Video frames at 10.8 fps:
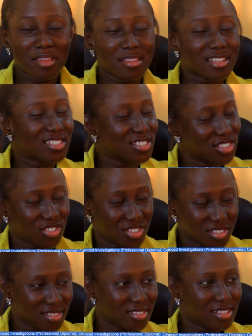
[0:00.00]
a decision,
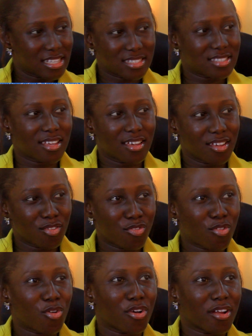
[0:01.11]
let's say, for
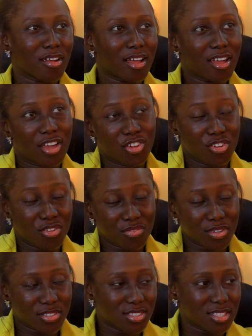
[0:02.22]
a
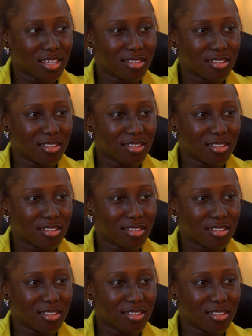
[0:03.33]
university,